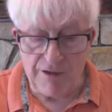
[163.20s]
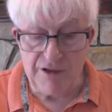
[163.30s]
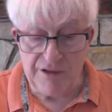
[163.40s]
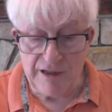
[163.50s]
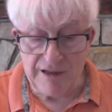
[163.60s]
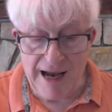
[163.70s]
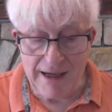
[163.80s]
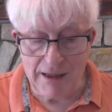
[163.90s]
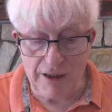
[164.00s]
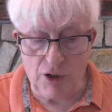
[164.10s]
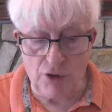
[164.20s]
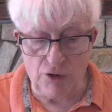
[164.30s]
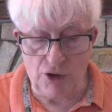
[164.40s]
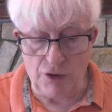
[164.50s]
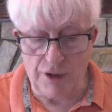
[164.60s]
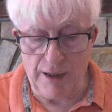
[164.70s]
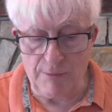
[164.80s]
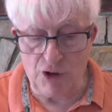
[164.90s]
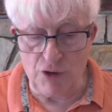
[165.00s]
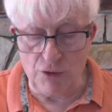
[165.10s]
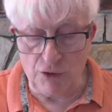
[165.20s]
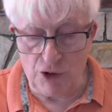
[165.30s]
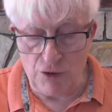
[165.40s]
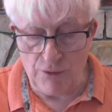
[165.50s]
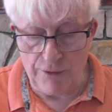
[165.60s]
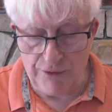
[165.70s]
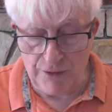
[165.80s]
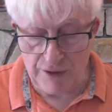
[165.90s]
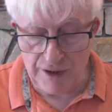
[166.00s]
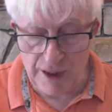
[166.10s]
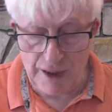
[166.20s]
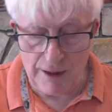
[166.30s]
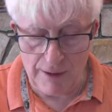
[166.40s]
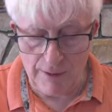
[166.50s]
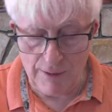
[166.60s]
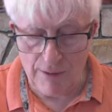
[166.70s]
is exactly conjunct Neptune on June the 13th.